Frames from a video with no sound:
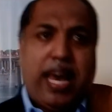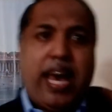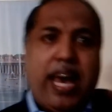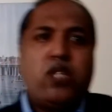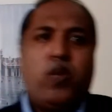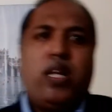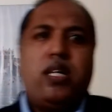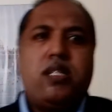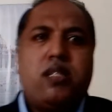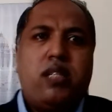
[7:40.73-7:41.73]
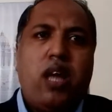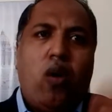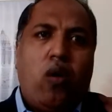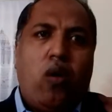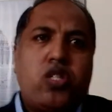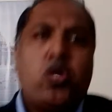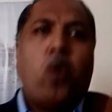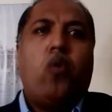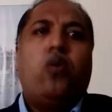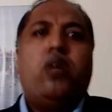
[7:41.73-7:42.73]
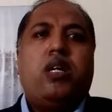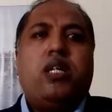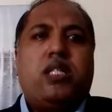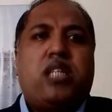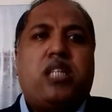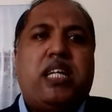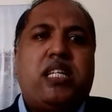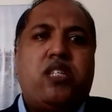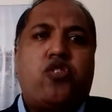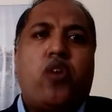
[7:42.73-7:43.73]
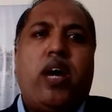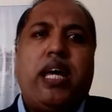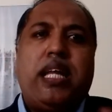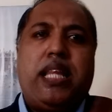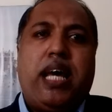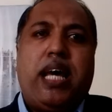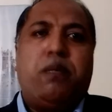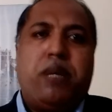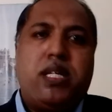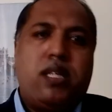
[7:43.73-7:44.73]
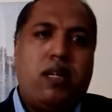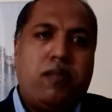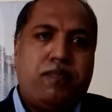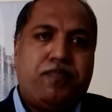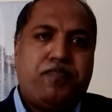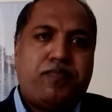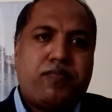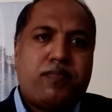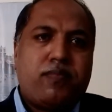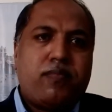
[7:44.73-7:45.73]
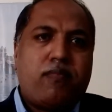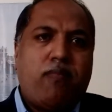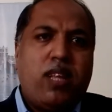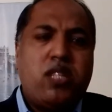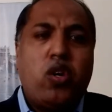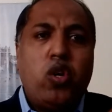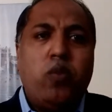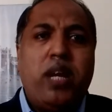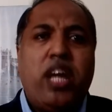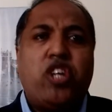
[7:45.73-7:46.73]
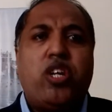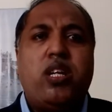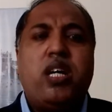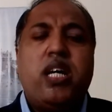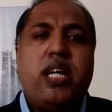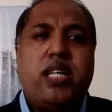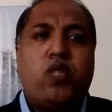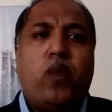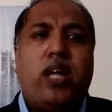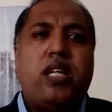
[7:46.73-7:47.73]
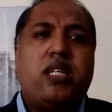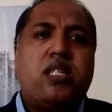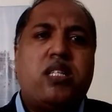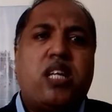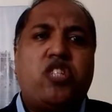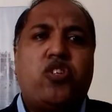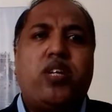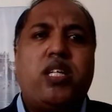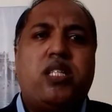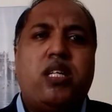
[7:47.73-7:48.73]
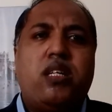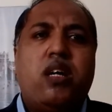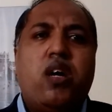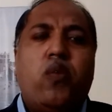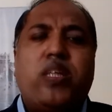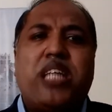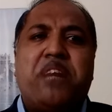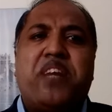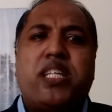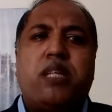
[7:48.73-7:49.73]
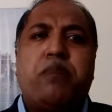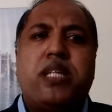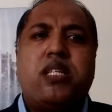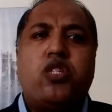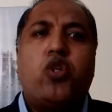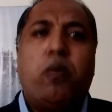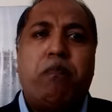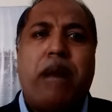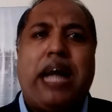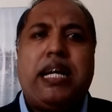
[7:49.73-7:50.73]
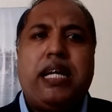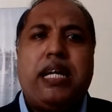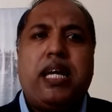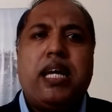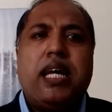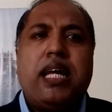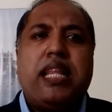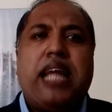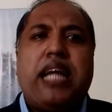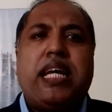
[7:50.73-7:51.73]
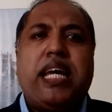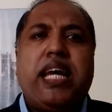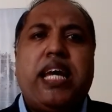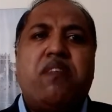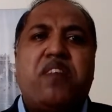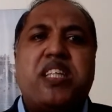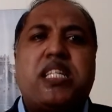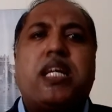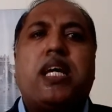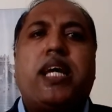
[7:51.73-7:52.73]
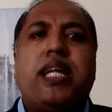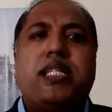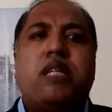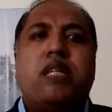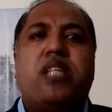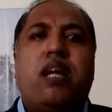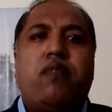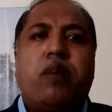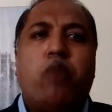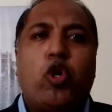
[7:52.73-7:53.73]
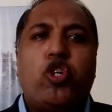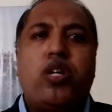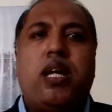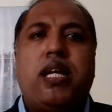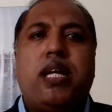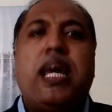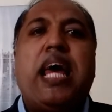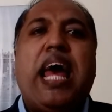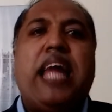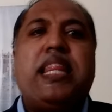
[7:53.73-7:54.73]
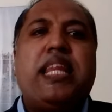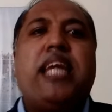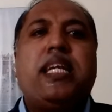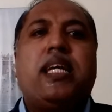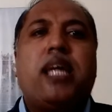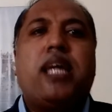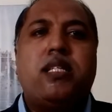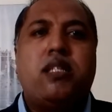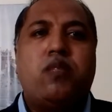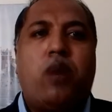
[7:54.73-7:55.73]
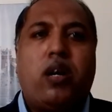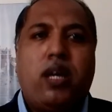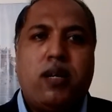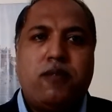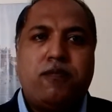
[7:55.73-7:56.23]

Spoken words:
As well as they also start destroying the other person. So humiliation is one such reason which affects a person so badly that he first kills himself emotionally and then kills his body.